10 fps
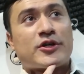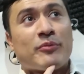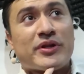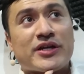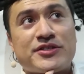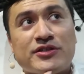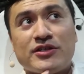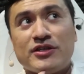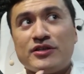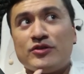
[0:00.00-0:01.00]

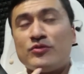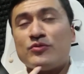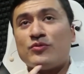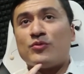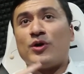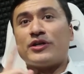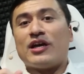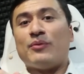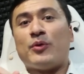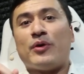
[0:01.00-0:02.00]
Complexity, one
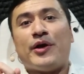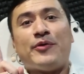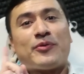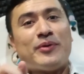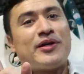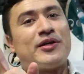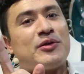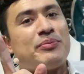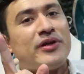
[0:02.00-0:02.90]
game away from making it to